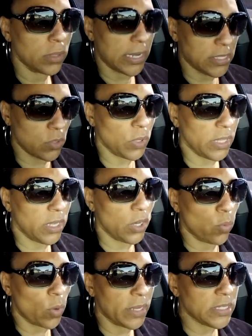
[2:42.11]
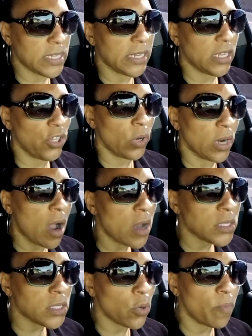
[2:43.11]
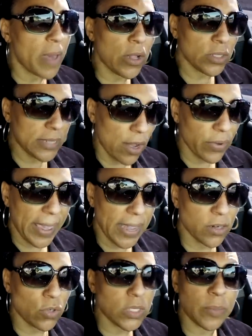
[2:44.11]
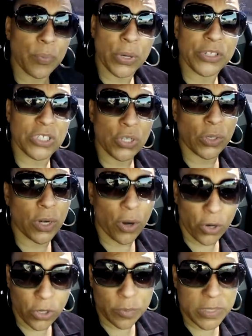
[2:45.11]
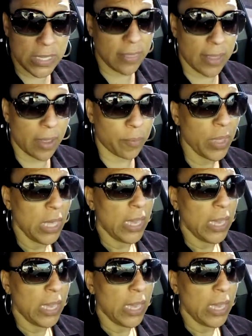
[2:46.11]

That's a really good one. And you can also melt down candles and put certain herbs in them